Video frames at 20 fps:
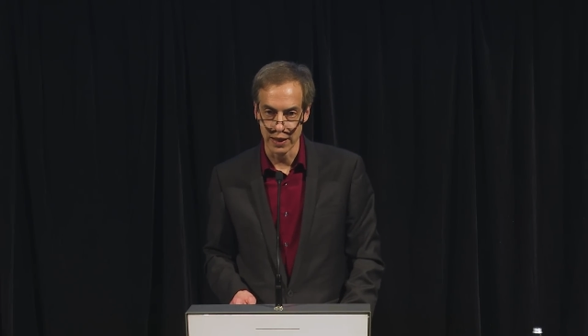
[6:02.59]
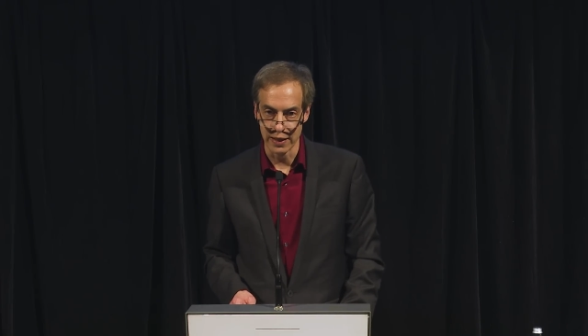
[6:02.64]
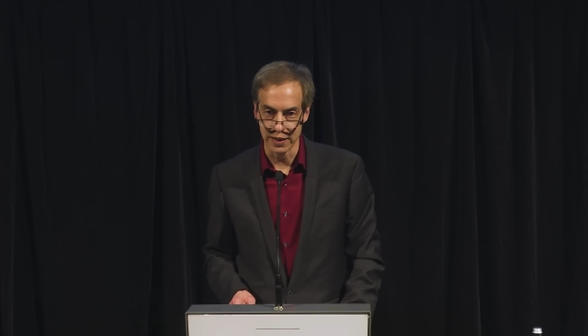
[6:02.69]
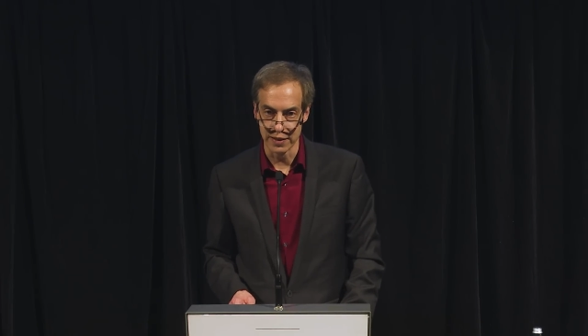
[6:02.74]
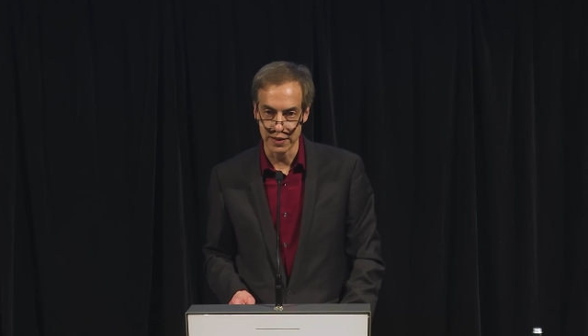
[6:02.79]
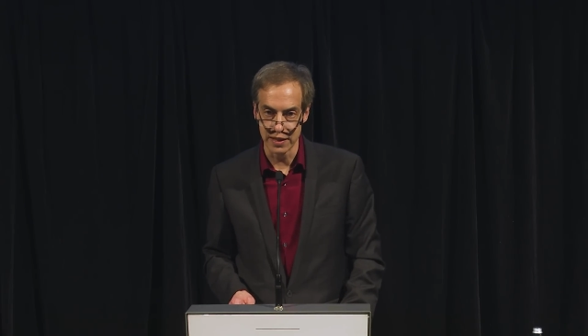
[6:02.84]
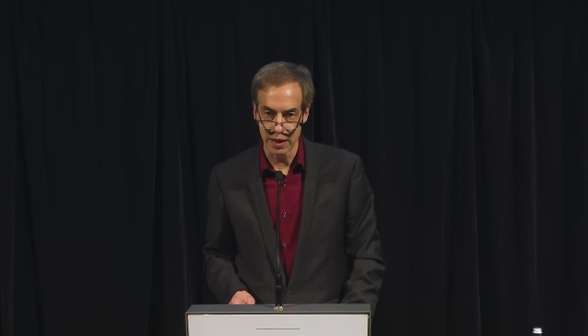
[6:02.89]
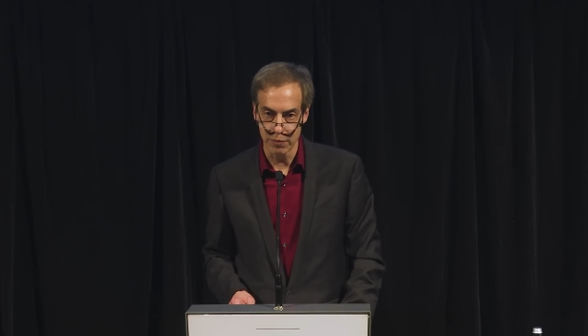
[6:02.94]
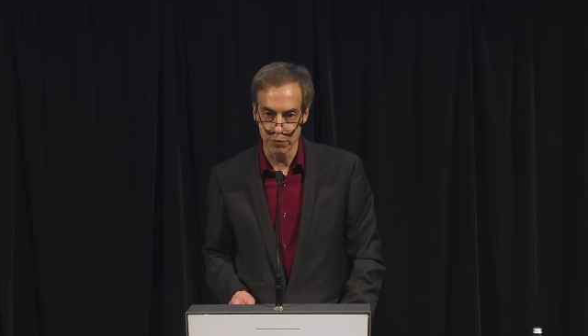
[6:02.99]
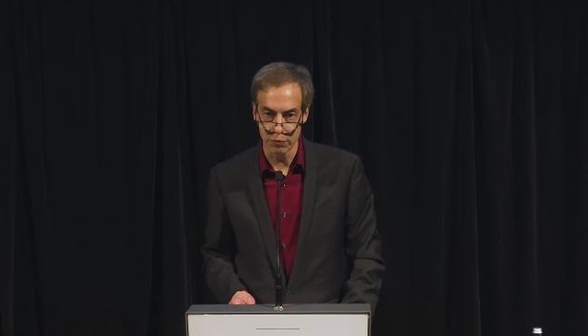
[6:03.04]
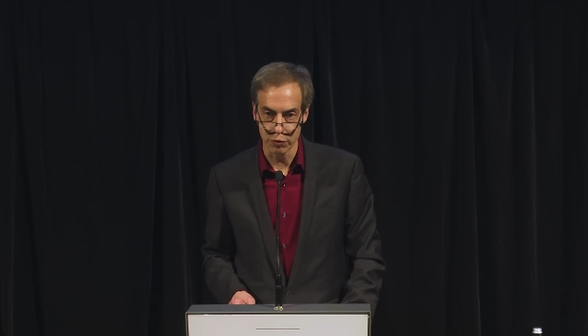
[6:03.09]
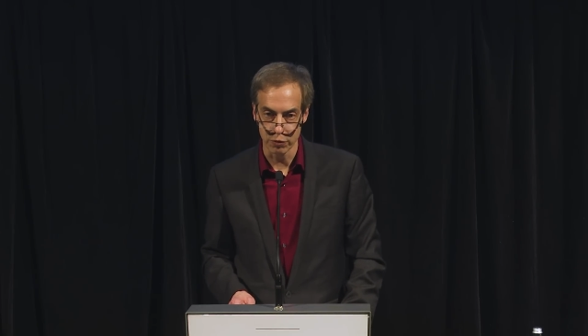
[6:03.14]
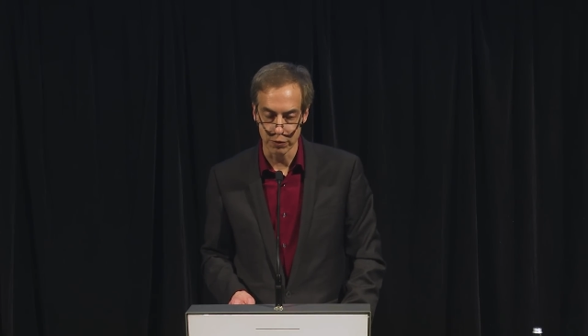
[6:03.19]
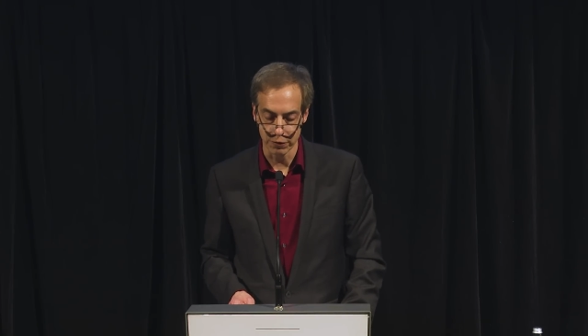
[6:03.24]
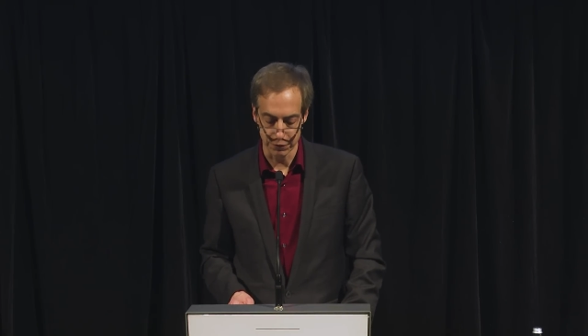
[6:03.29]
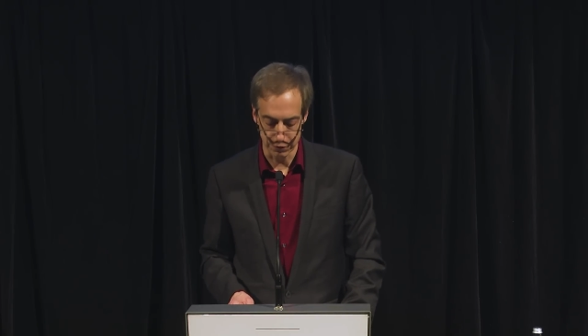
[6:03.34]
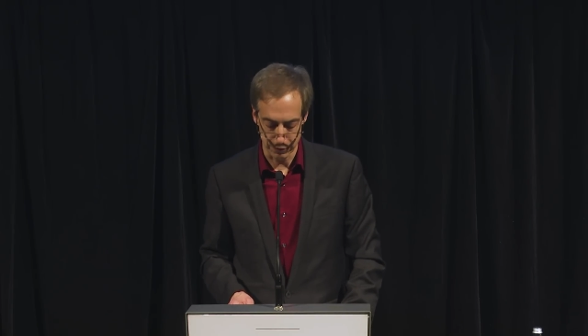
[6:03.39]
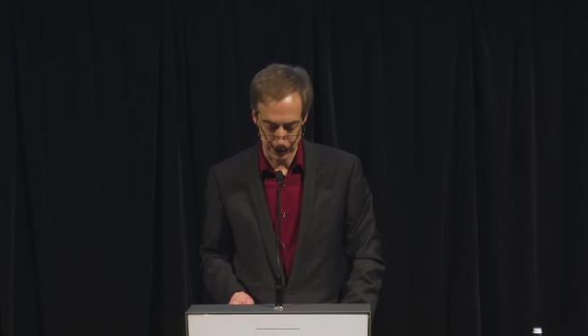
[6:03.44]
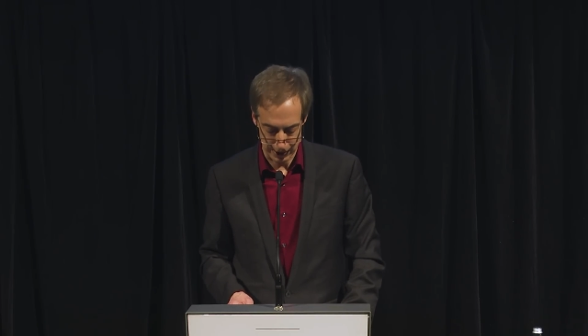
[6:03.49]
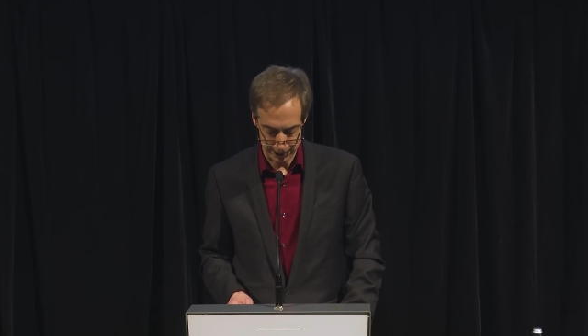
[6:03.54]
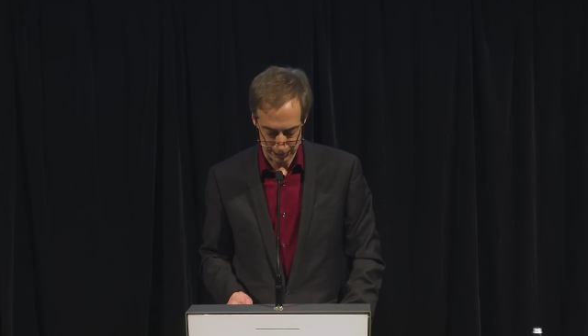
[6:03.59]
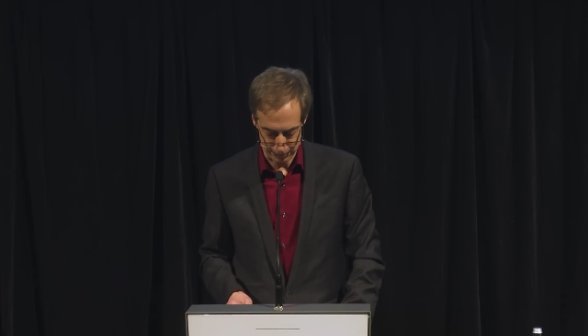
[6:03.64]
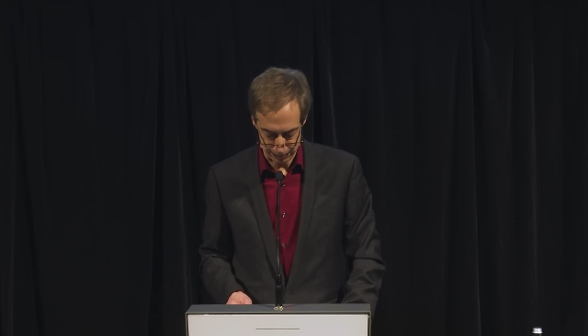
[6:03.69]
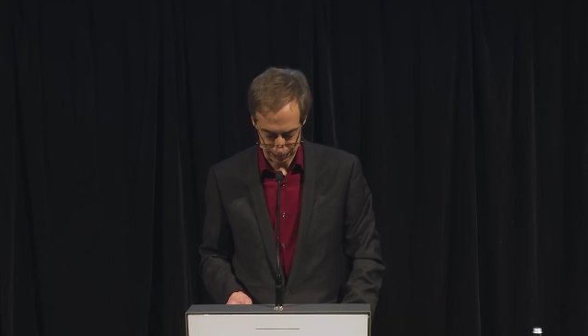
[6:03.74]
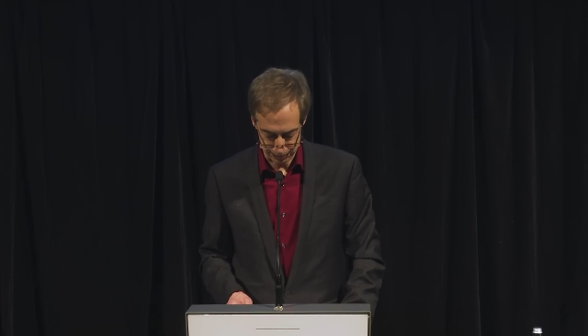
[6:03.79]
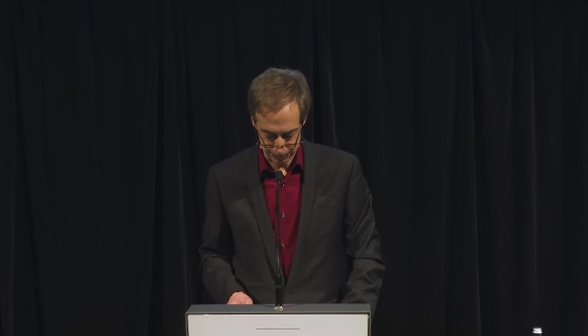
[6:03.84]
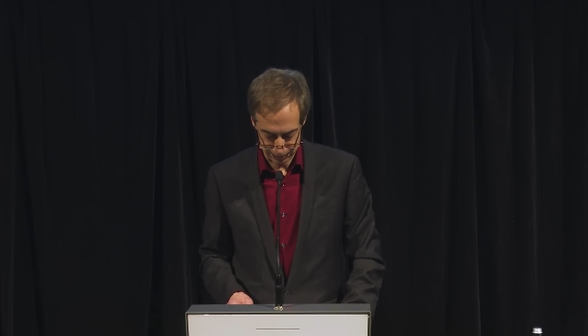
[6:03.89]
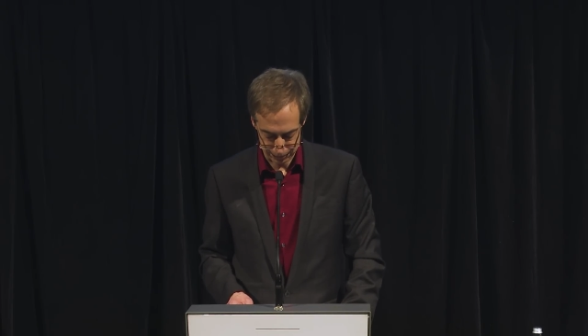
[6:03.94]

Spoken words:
and a temporal frame.